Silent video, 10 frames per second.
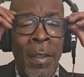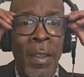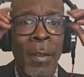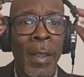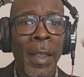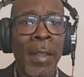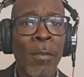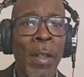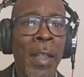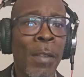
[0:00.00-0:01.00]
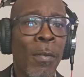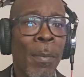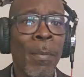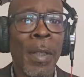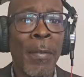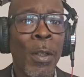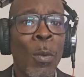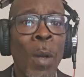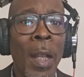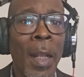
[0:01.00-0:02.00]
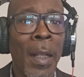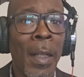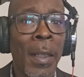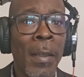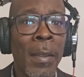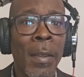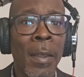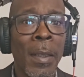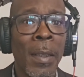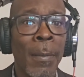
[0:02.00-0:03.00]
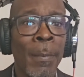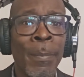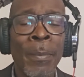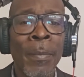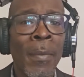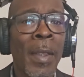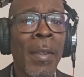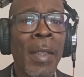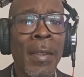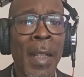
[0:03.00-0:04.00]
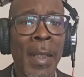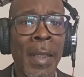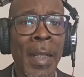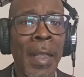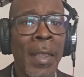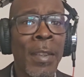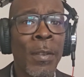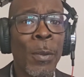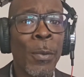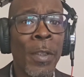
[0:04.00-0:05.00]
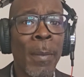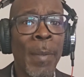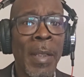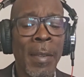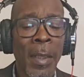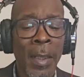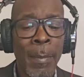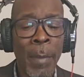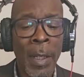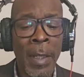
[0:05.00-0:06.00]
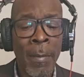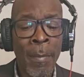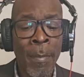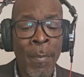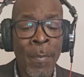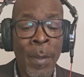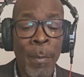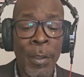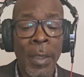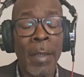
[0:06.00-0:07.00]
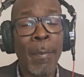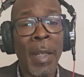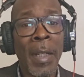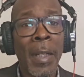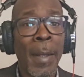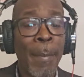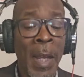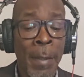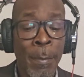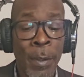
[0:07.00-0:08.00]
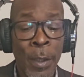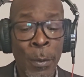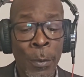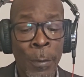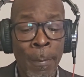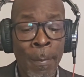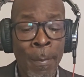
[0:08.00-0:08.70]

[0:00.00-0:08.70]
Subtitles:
and they can range from different qualities and things like that. Now these suits, they're basically they're machine made and they mass produce,